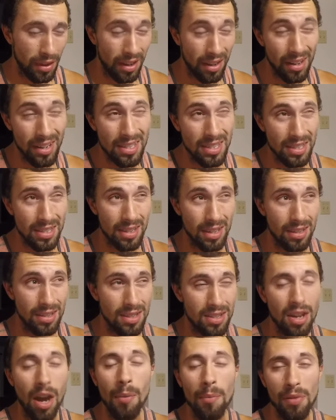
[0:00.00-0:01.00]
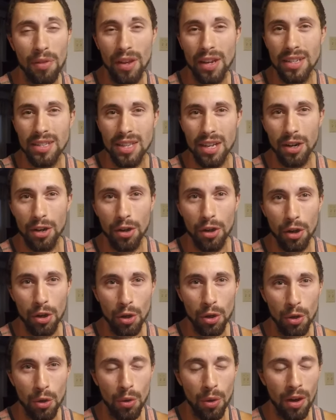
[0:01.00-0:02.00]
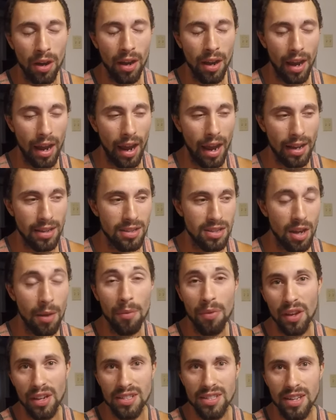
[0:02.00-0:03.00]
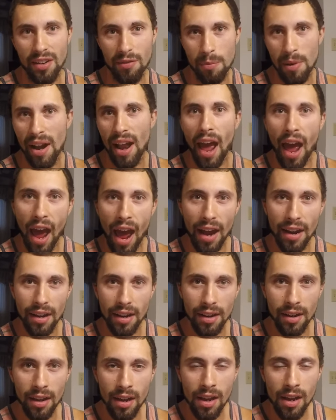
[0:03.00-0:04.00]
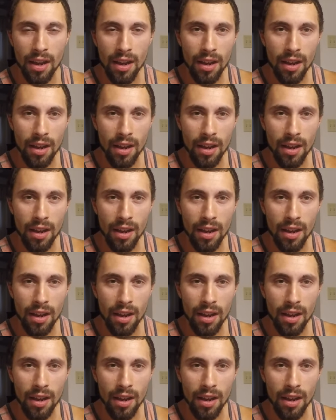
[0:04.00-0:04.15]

There is some things that are new and some things that have been added,